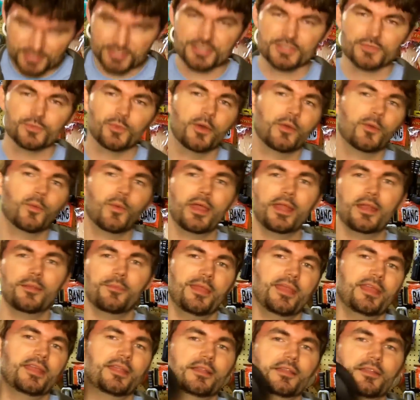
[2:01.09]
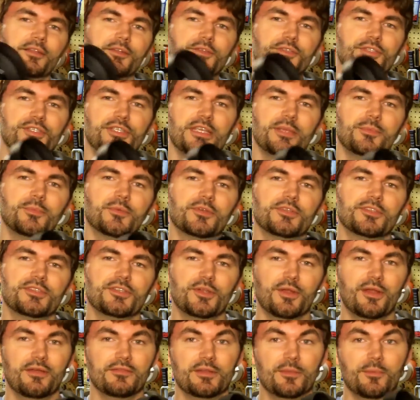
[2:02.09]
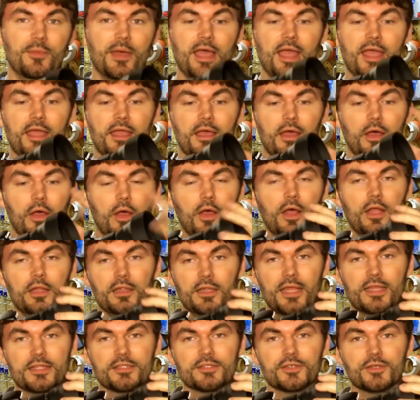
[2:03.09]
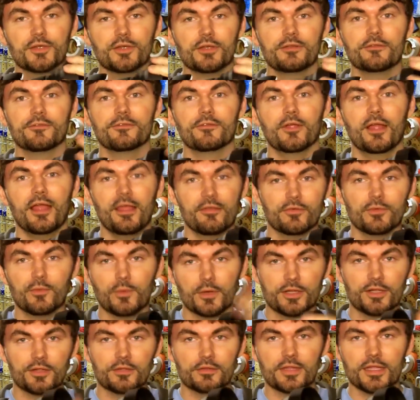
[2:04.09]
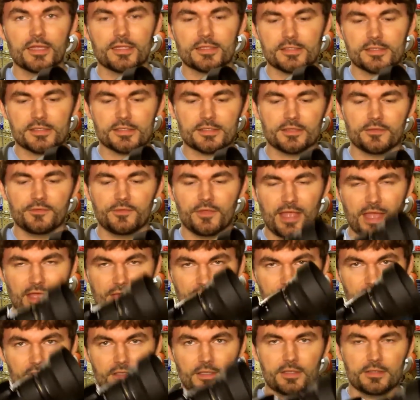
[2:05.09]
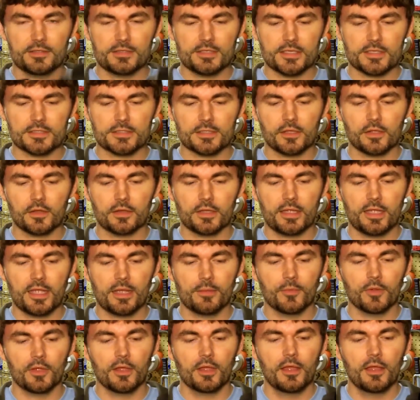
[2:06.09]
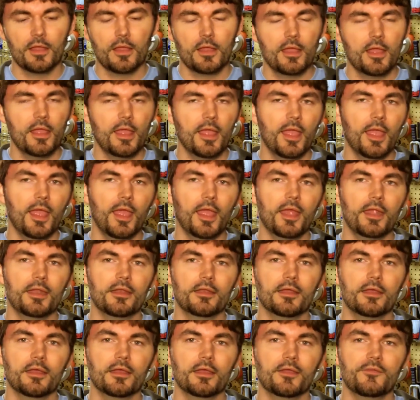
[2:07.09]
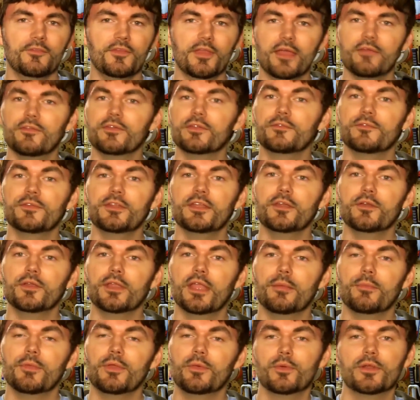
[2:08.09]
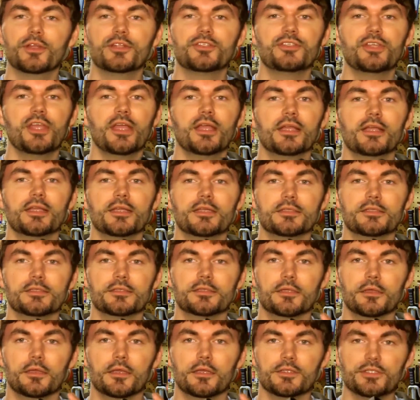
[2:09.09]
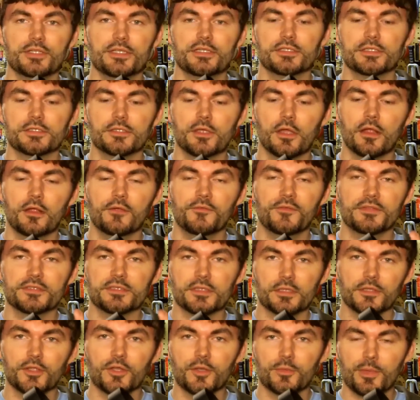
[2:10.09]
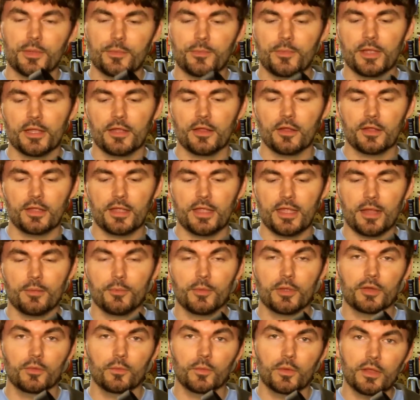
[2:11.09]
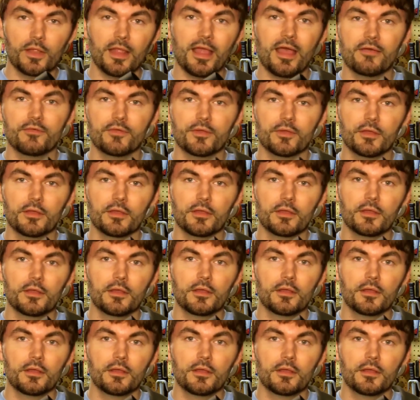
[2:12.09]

it's just one way to make it a little cheaper so you don't have to buy a lens hood for every one of your lenses if you have a DSLR camera. And if you have a video camera, you want to check, because chances are if it's a little bit bigger camera, it will have a